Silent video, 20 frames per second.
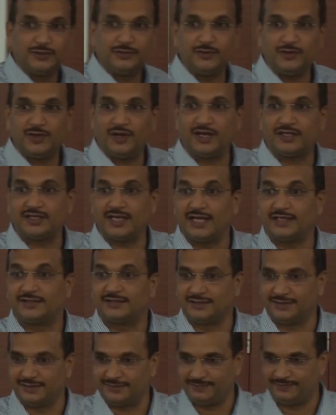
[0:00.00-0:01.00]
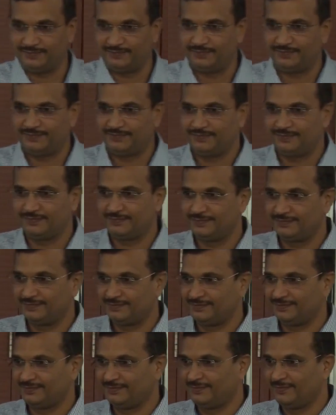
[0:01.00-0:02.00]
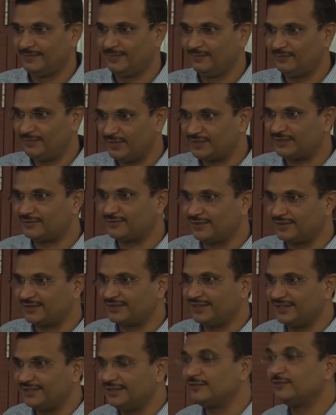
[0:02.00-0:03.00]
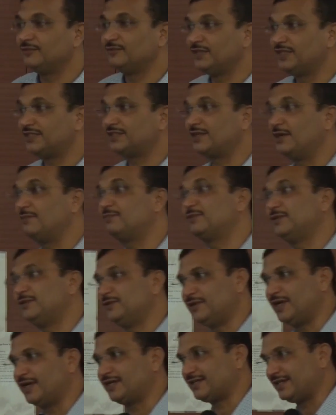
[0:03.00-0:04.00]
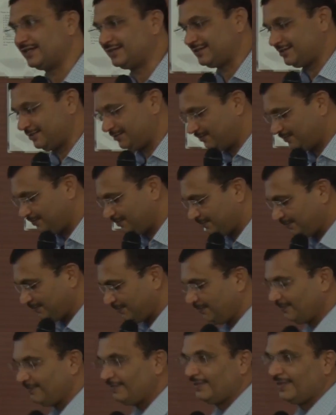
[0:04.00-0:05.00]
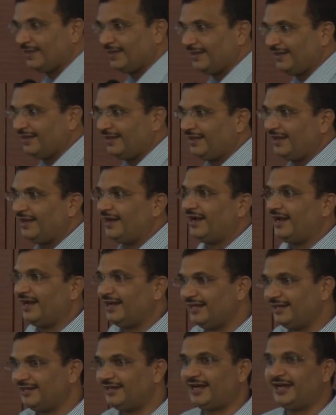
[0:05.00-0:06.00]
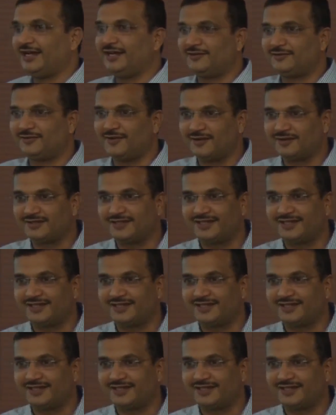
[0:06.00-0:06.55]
you attached? First question is, which company you attached? I have not